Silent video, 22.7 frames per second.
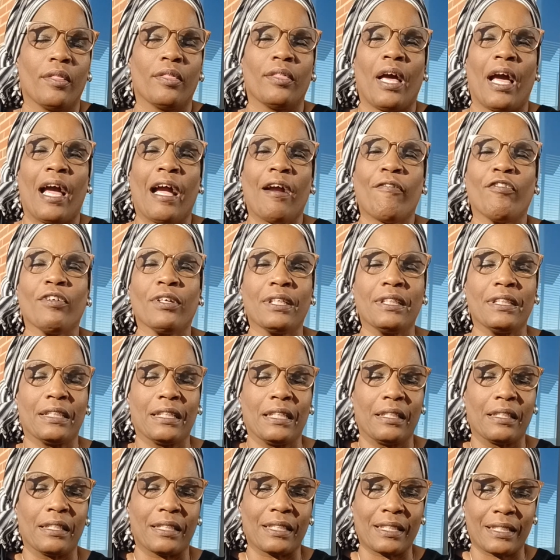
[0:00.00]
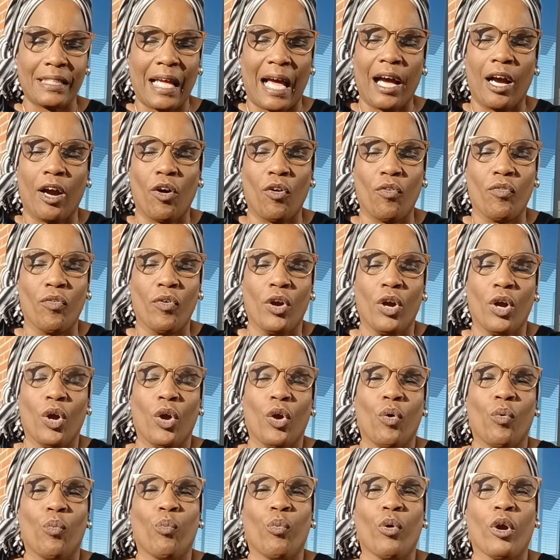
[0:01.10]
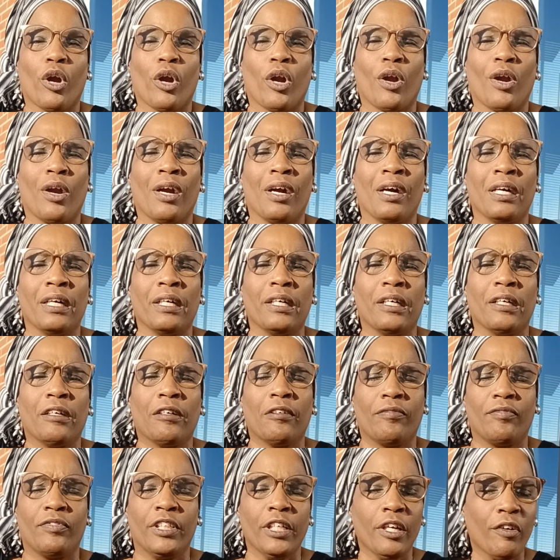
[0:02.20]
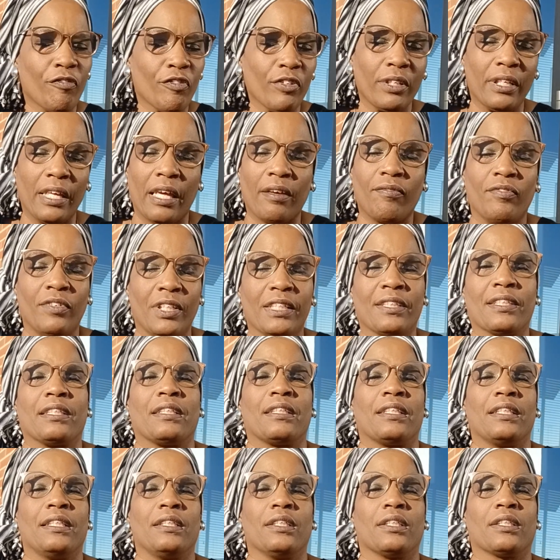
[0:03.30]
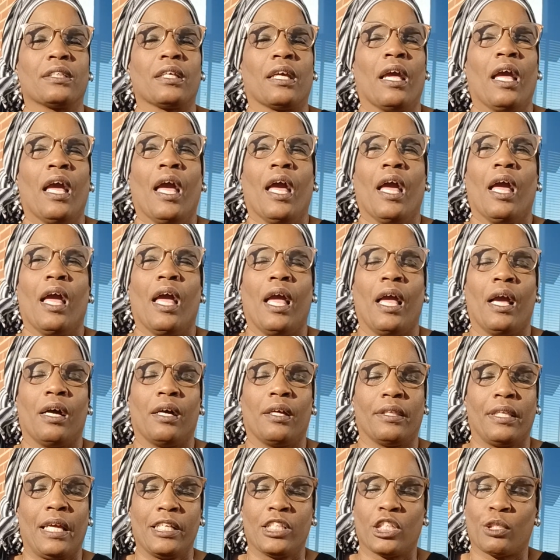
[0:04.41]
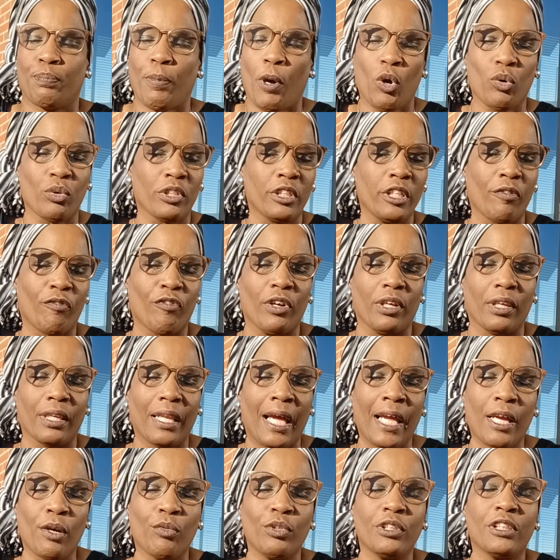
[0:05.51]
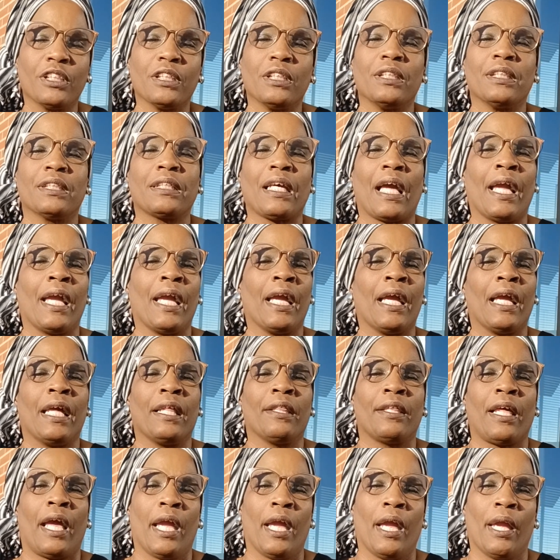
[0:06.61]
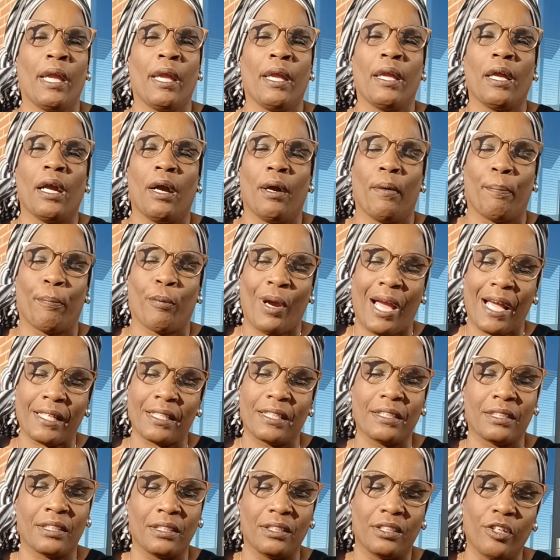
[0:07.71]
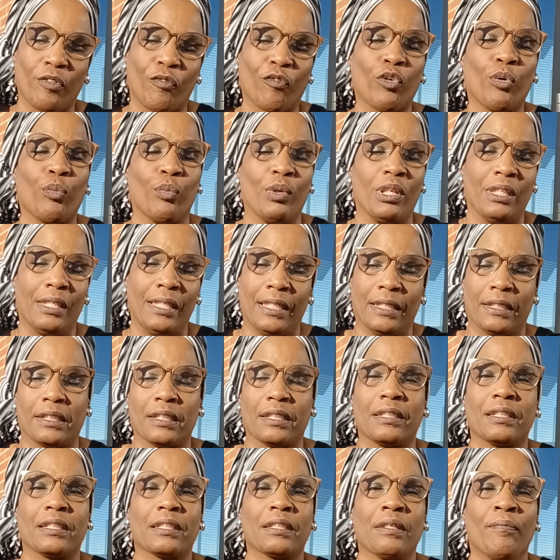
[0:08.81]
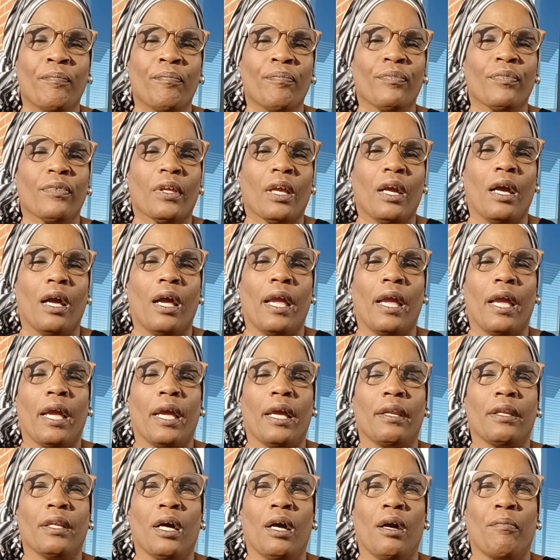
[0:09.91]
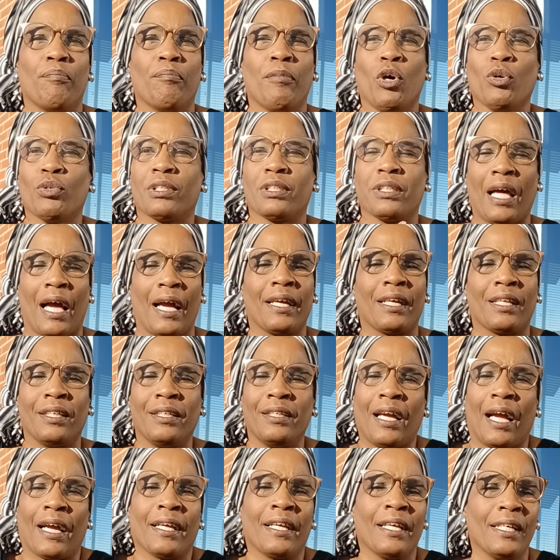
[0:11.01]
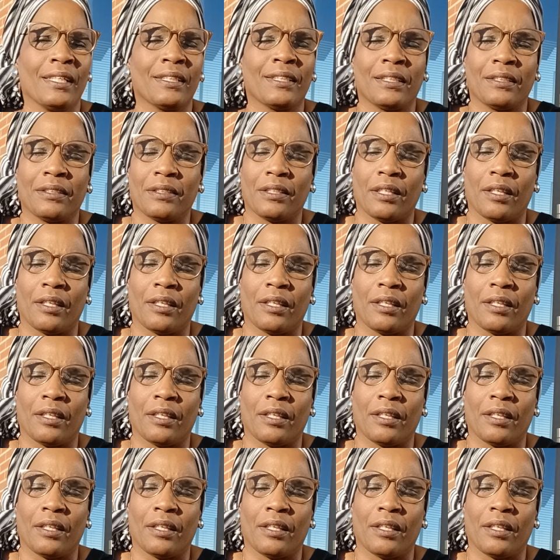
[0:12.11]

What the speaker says: the Africans in the south were of different ethnicities. They spoke different languages and they practiced different religions. And most likely, I guess,